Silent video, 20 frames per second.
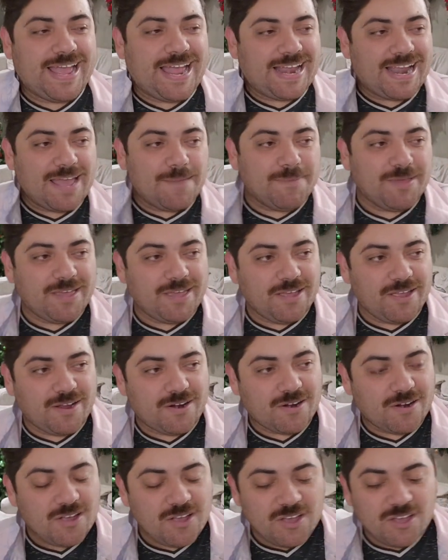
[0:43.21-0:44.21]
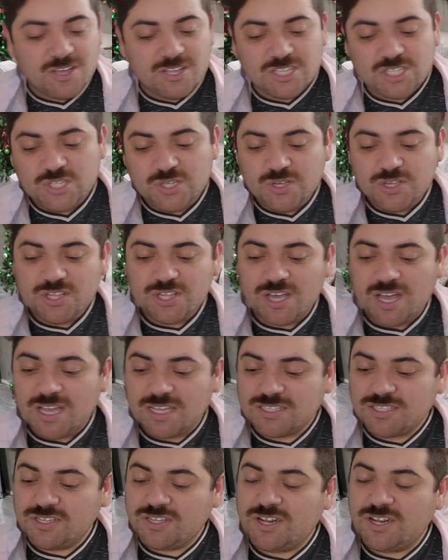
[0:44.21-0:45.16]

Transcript: And I'm here to just,